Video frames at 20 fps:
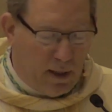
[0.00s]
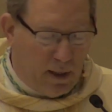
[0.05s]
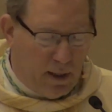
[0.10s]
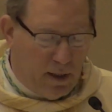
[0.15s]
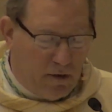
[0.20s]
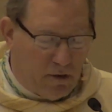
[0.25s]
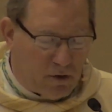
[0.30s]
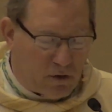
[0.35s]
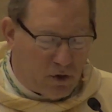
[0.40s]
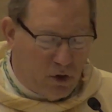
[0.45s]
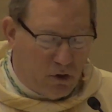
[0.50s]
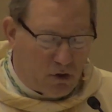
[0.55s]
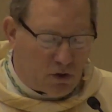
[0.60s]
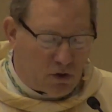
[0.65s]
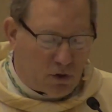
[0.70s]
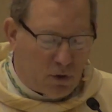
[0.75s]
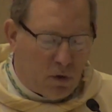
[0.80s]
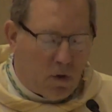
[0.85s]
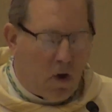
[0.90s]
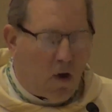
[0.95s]
it is
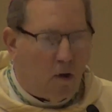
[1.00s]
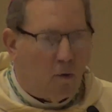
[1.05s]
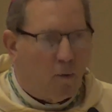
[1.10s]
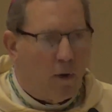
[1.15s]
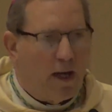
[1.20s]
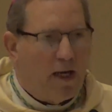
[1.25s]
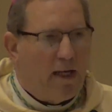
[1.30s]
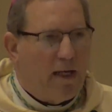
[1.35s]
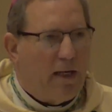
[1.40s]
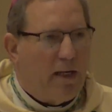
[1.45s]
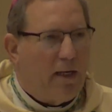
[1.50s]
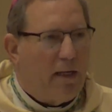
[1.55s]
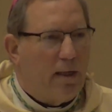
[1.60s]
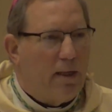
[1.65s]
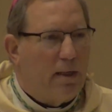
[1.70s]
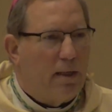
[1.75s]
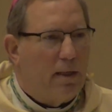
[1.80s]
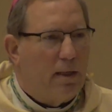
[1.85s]
also already